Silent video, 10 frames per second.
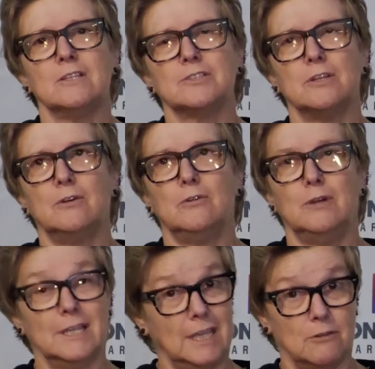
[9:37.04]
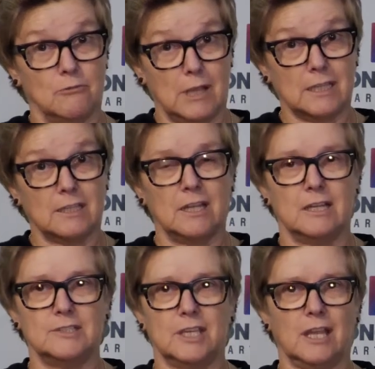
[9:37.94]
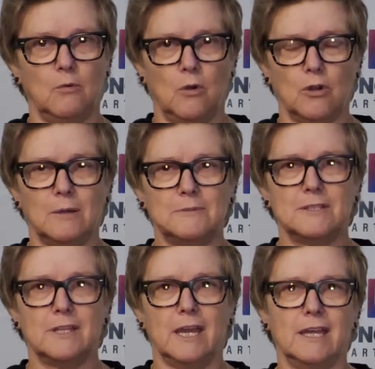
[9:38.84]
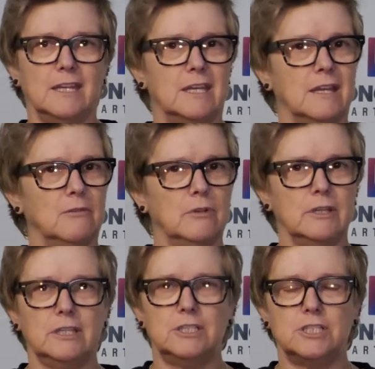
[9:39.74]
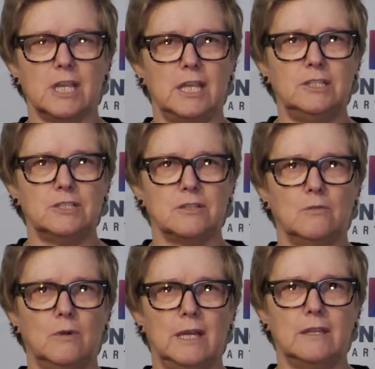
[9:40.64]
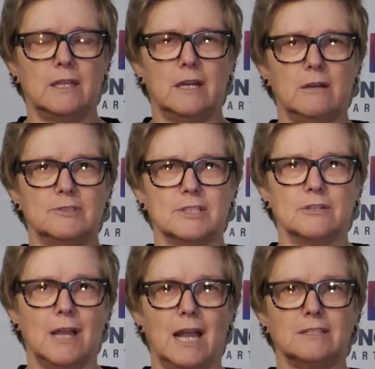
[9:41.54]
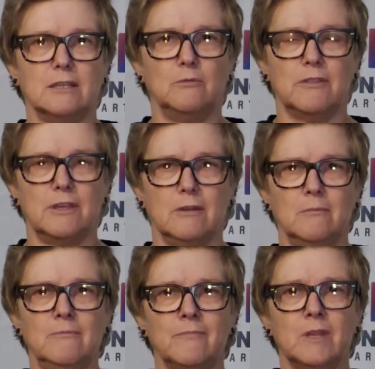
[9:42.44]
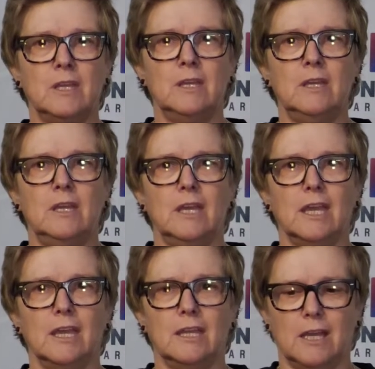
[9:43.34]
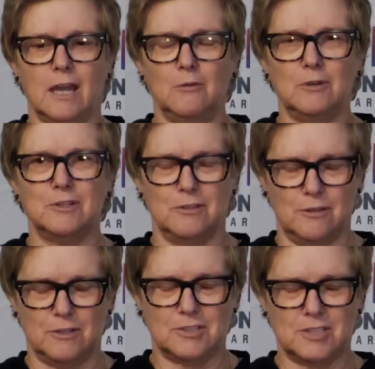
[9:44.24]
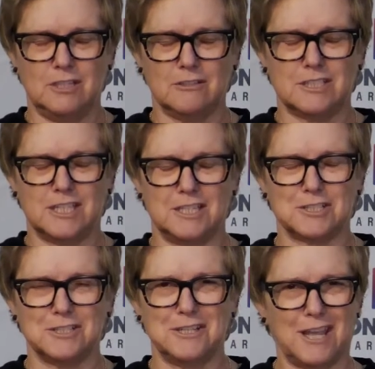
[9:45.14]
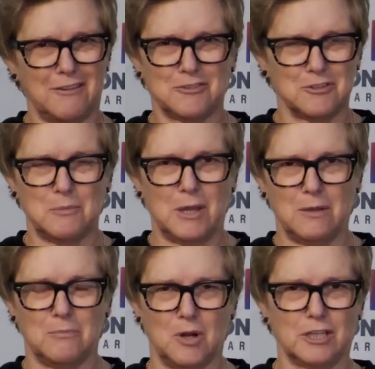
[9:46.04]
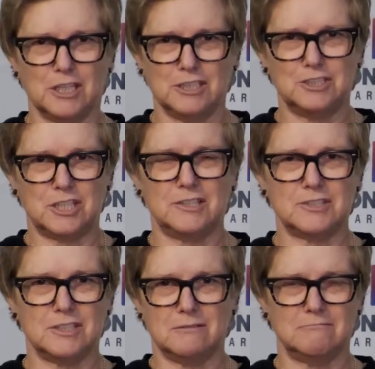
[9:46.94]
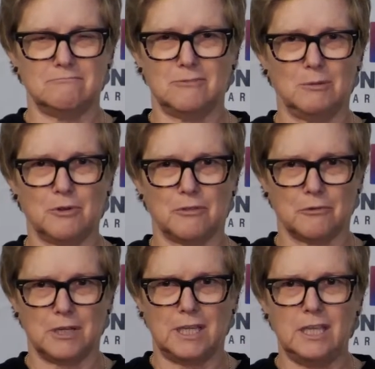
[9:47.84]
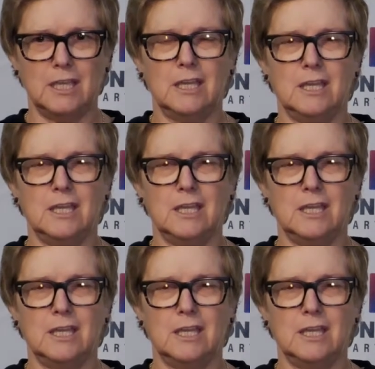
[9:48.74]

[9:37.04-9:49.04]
So again, recognizing, I woke up to that and I really changed the way that I was interacting with him. And I would notice the irritation after about barking and chasing number 3.